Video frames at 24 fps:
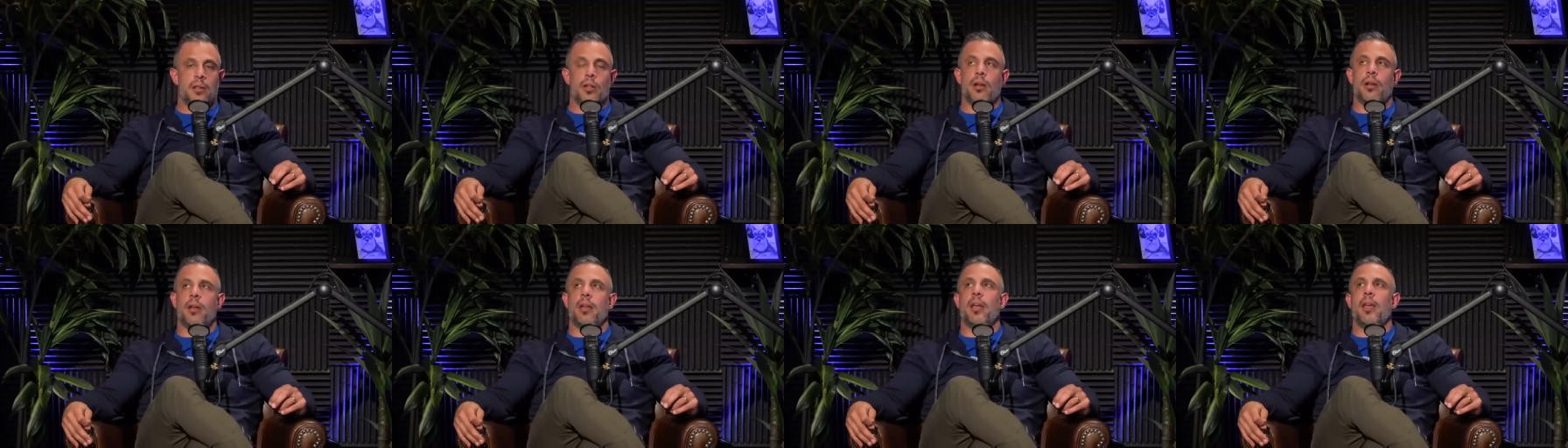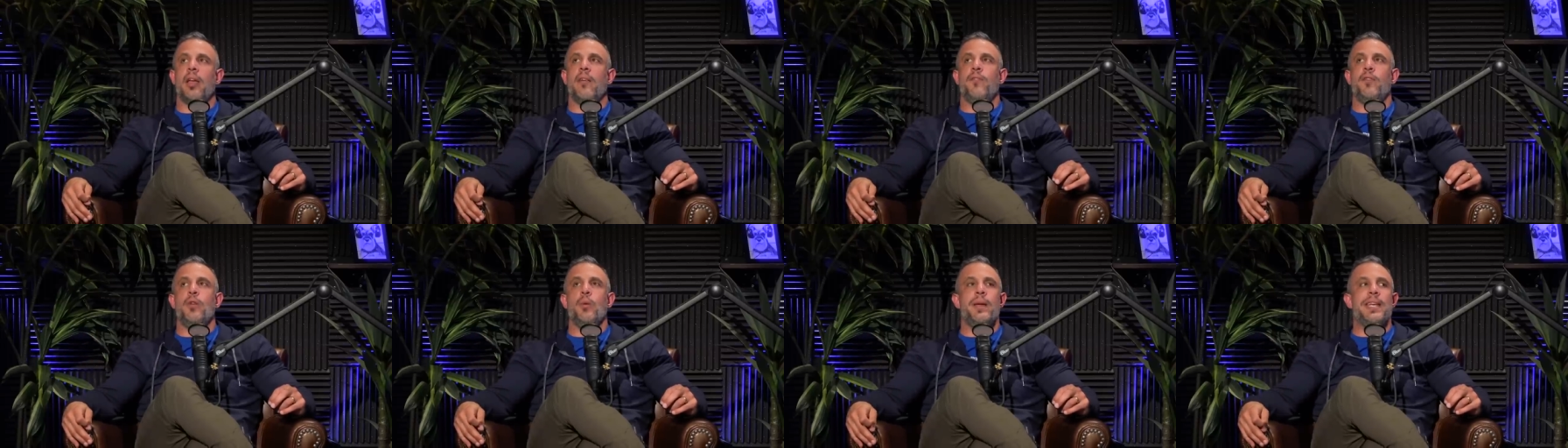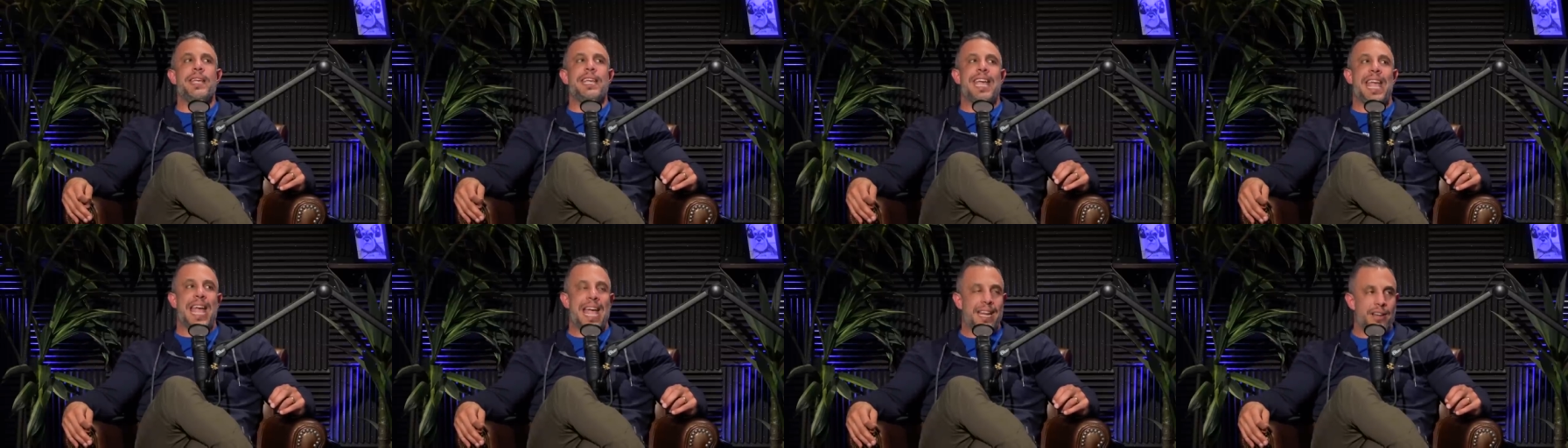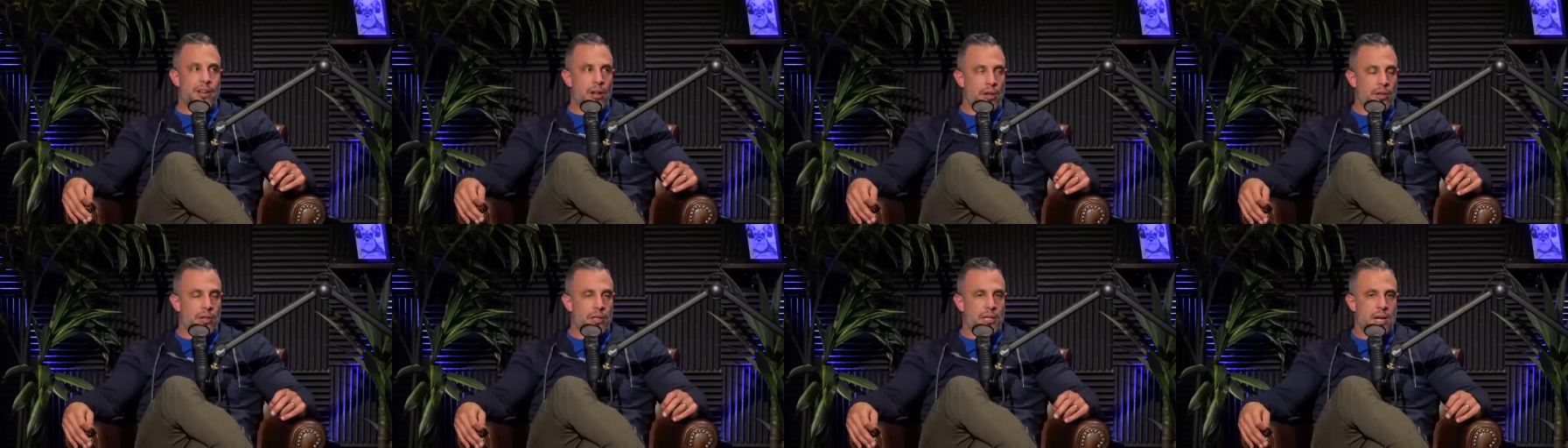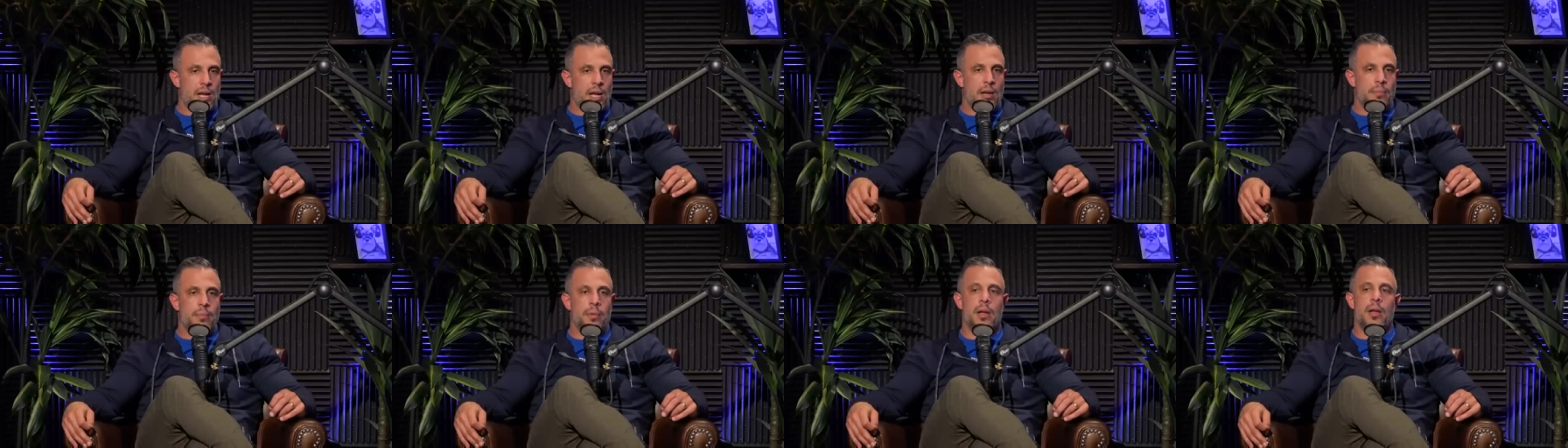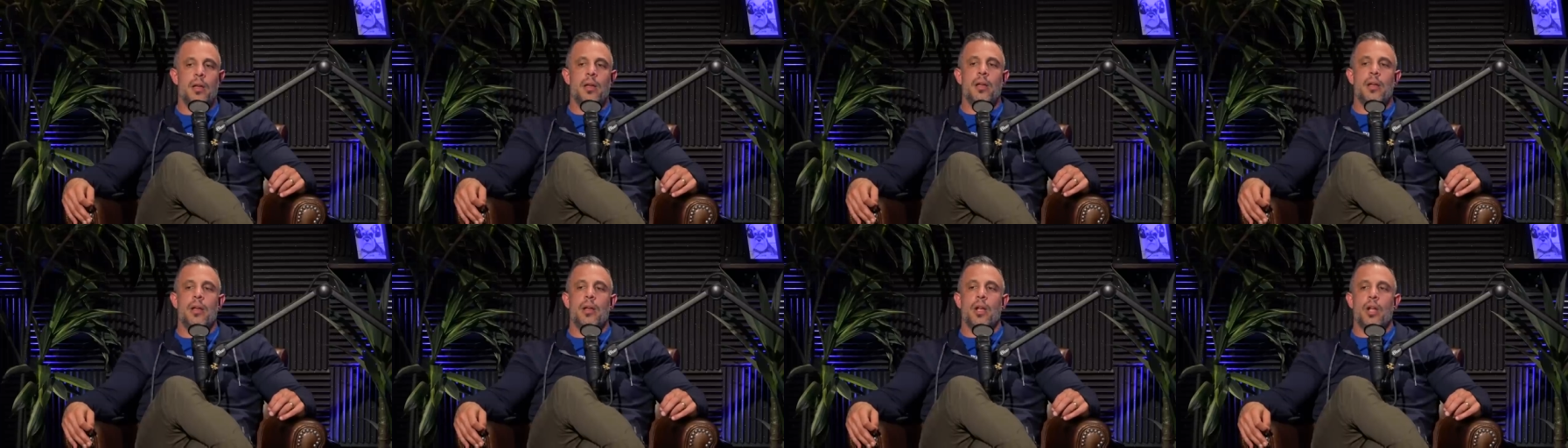Look, if you eat candy all the time,
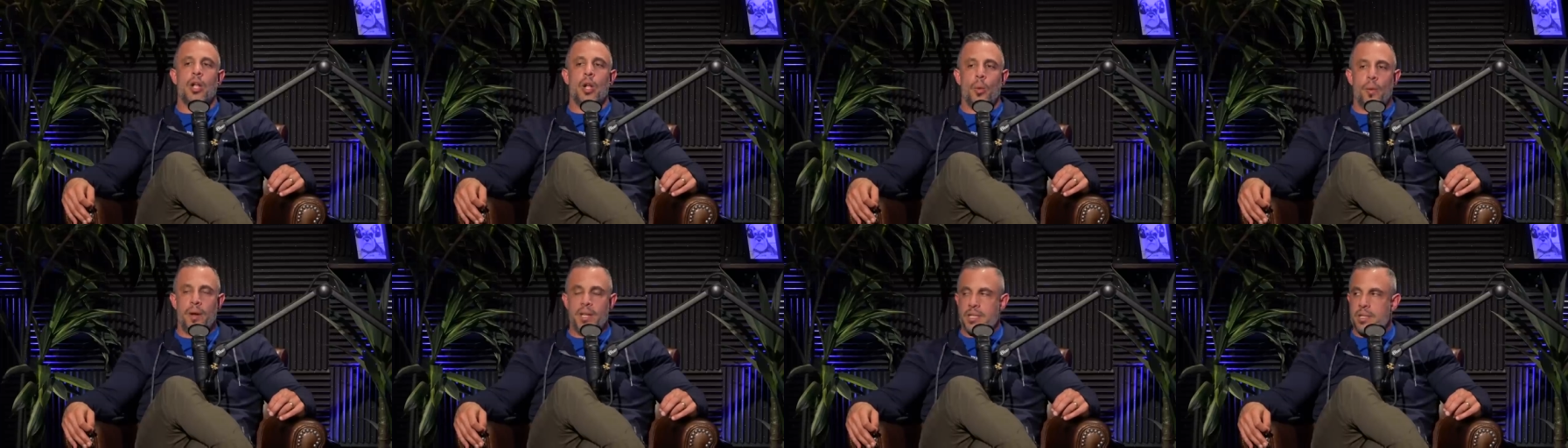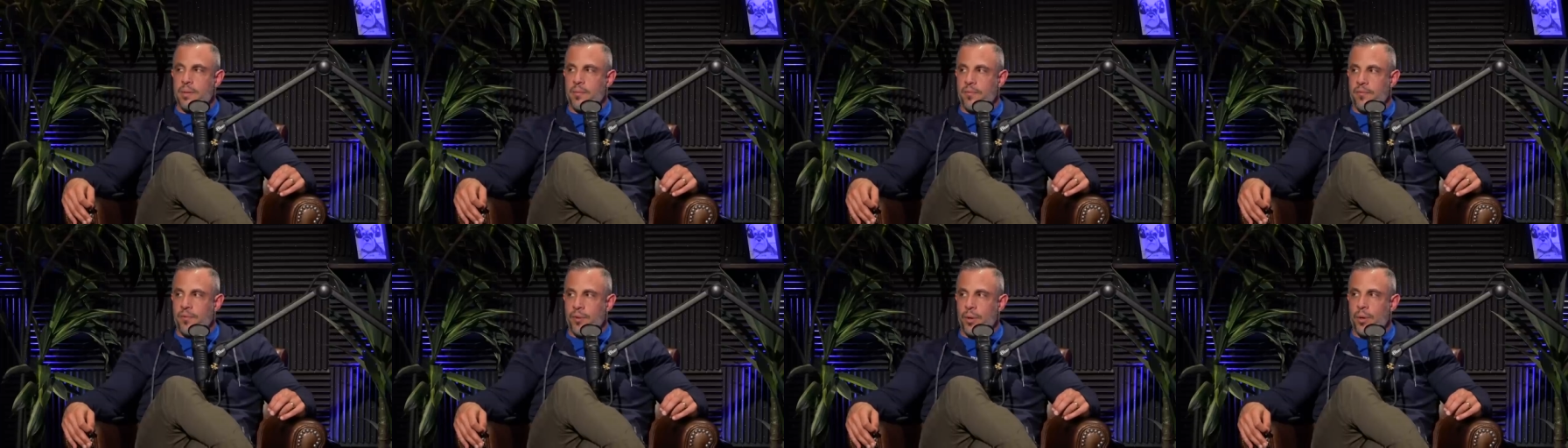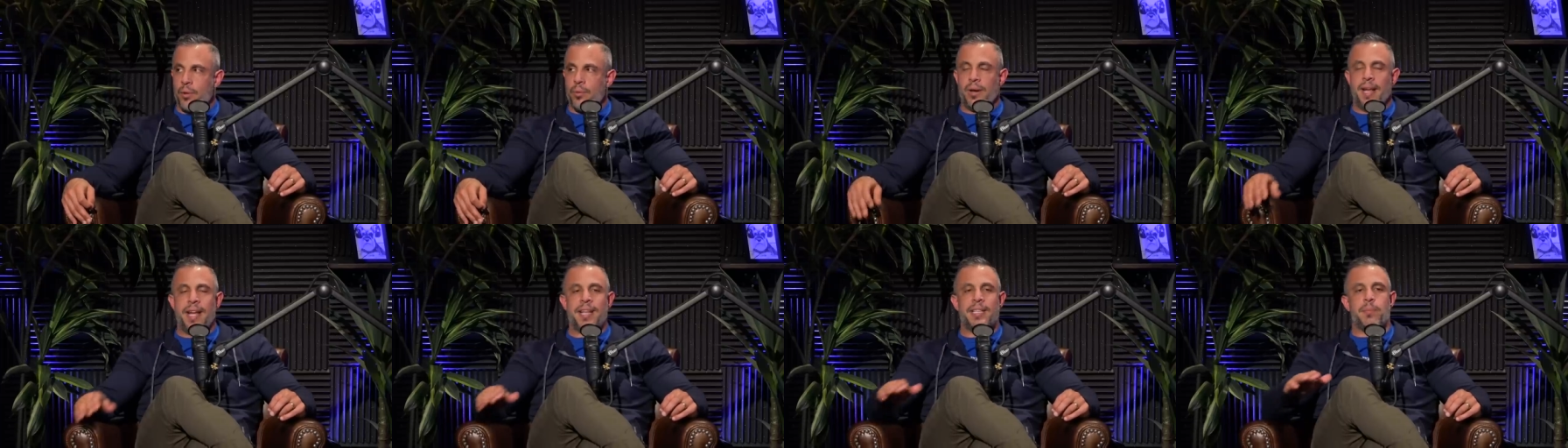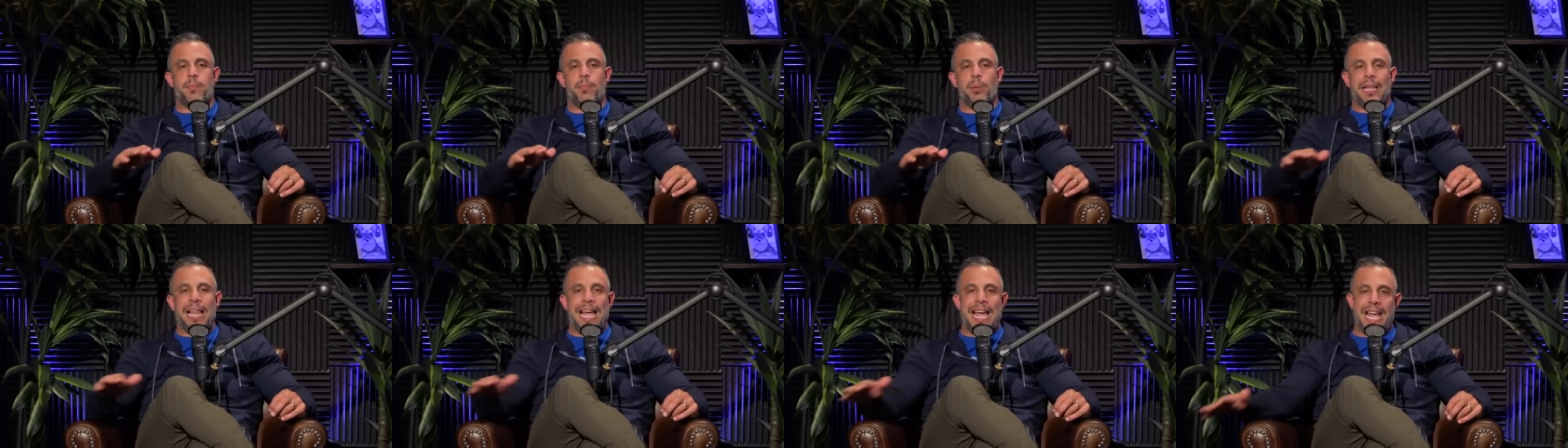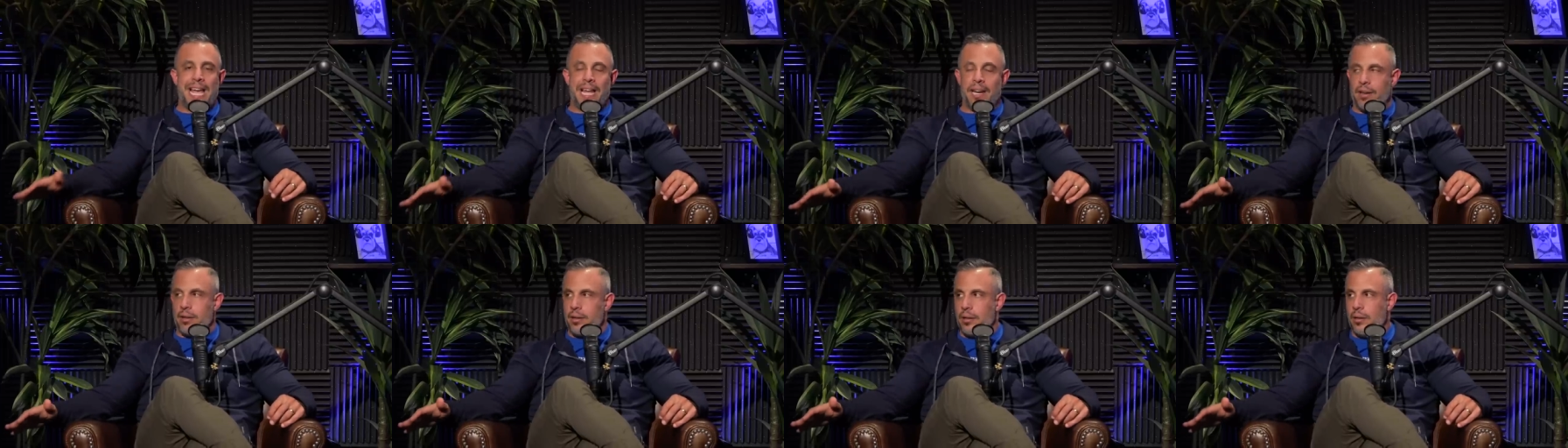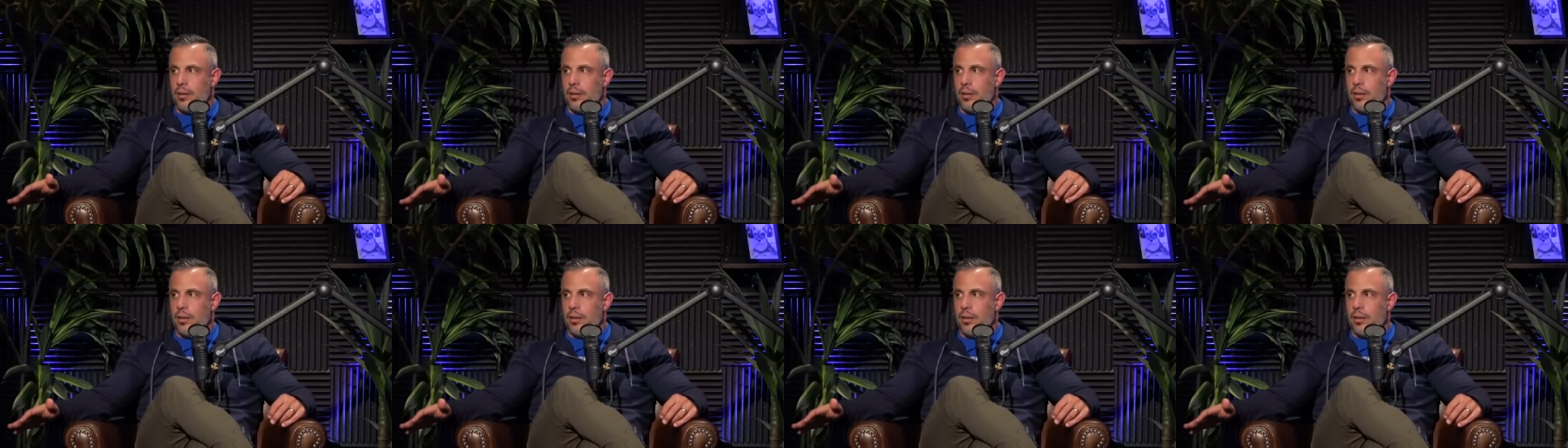go eat some fruit. It's bland.